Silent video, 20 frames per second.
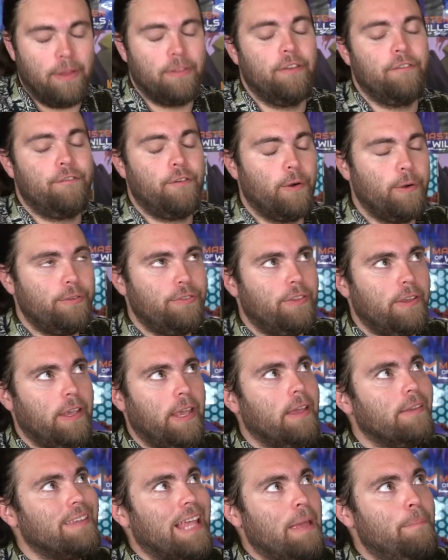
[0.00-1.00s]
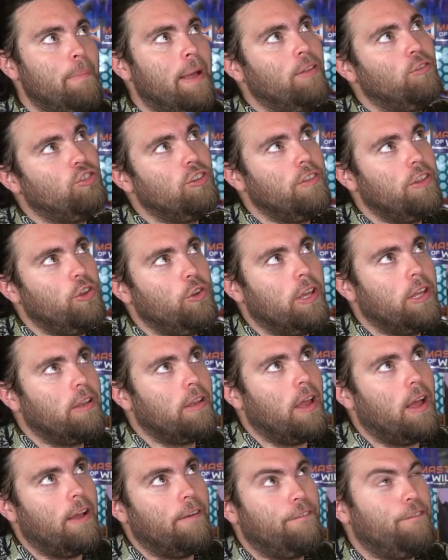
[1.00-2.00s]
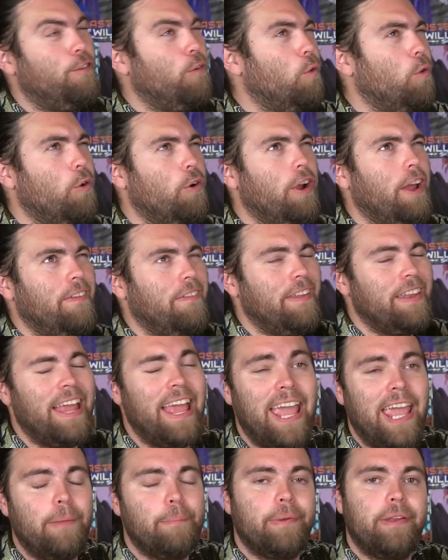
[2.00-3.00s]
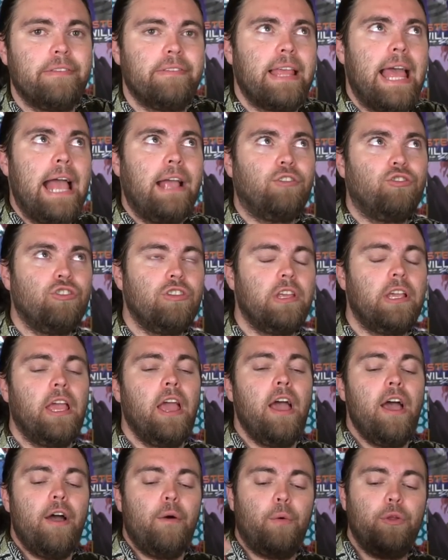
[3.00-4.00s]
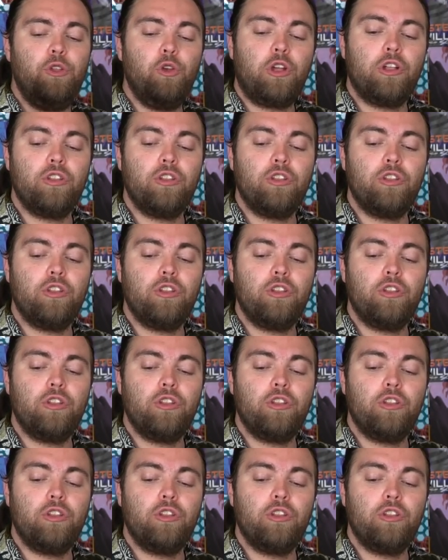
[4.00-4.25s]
Now, the first thing is I mentioned that you get uh, four and then eight, but it's actually when you